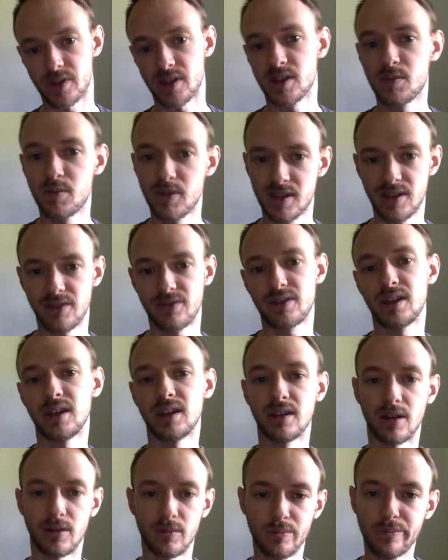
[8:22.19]
and specifically,
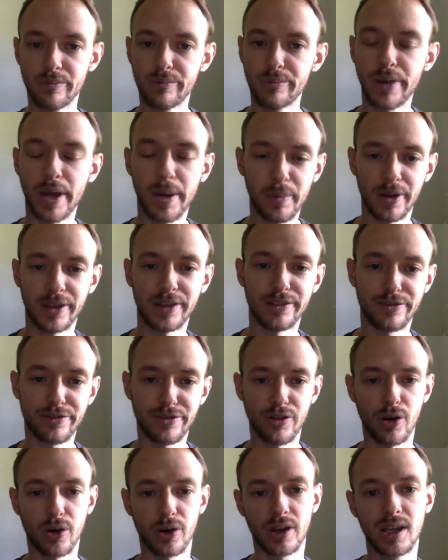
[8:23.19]
you know, Pepe the
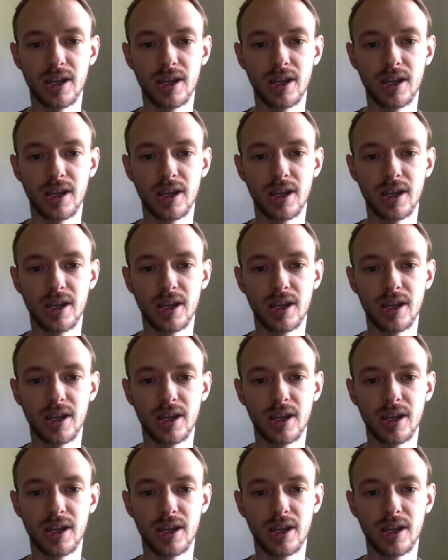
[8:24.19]
Frog